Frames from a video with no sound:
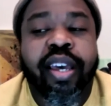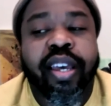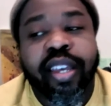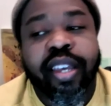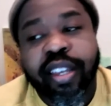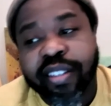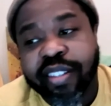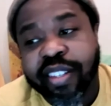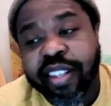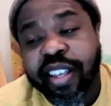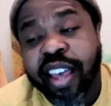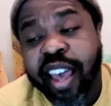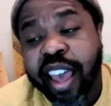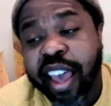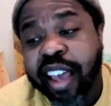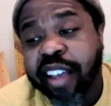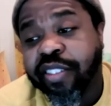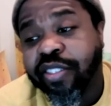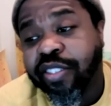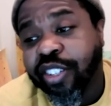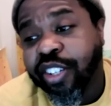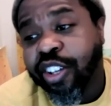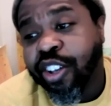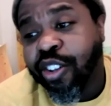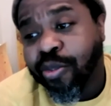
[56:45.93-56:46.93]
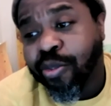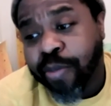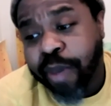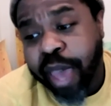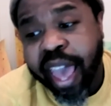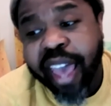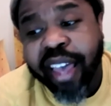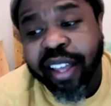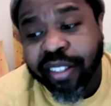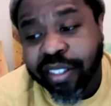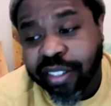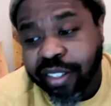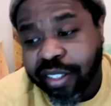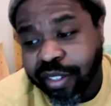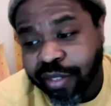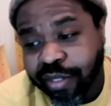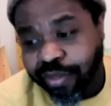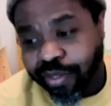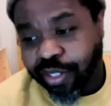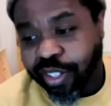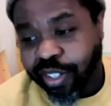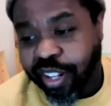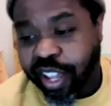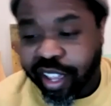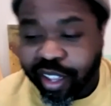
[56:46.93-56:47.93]
is actually go back to
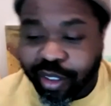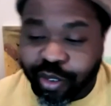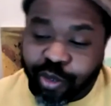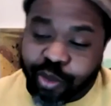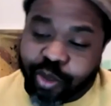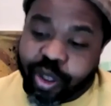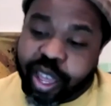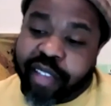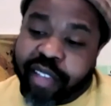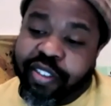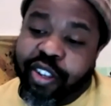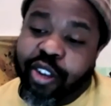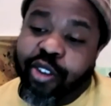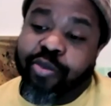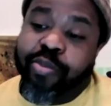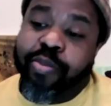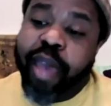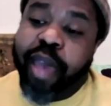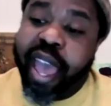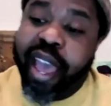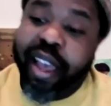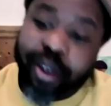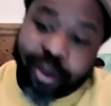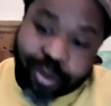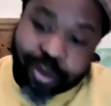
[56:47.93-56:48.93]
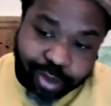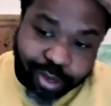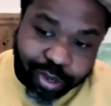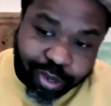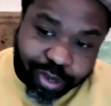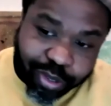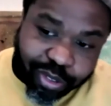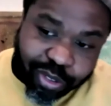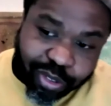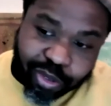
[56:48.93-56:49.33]
like you would have to go backwards,